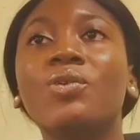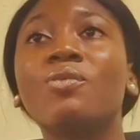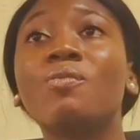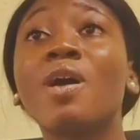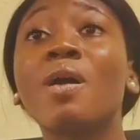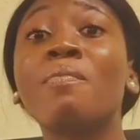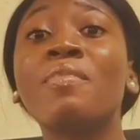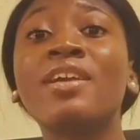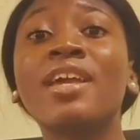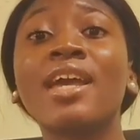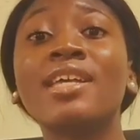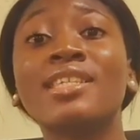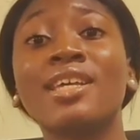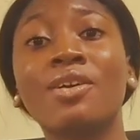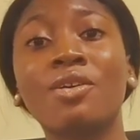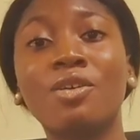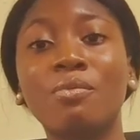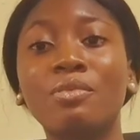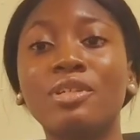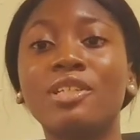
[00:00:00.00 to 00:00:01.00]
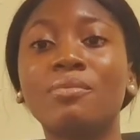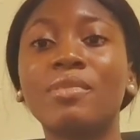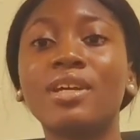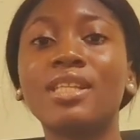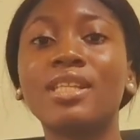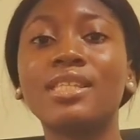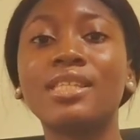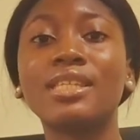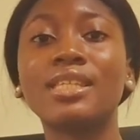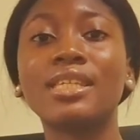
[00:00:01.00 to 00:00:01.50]
My biggest
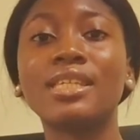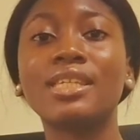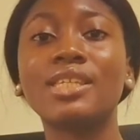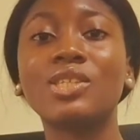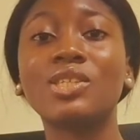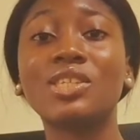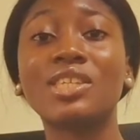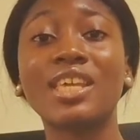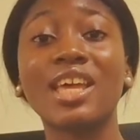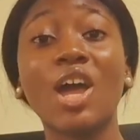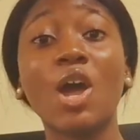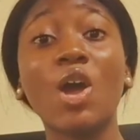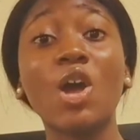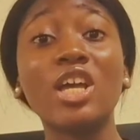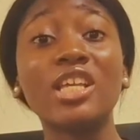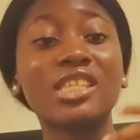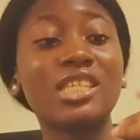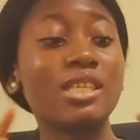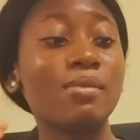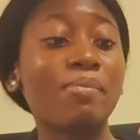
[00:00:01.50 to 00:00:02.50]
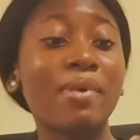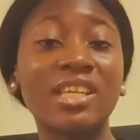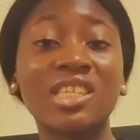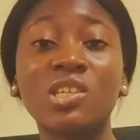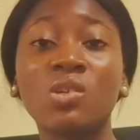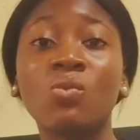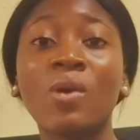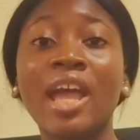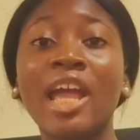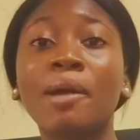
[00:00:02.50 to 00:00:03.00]
accomplishment is
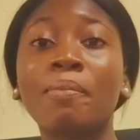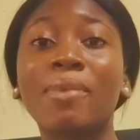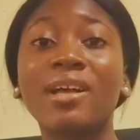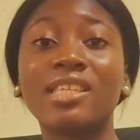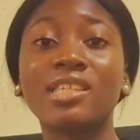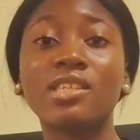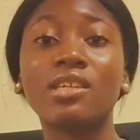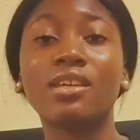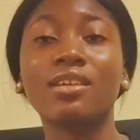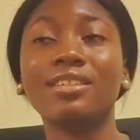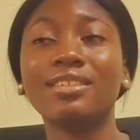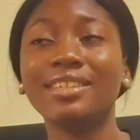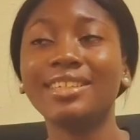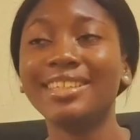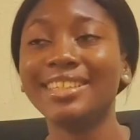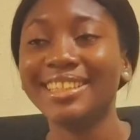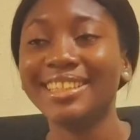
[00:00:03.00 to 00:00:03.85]
passing WAEC, passing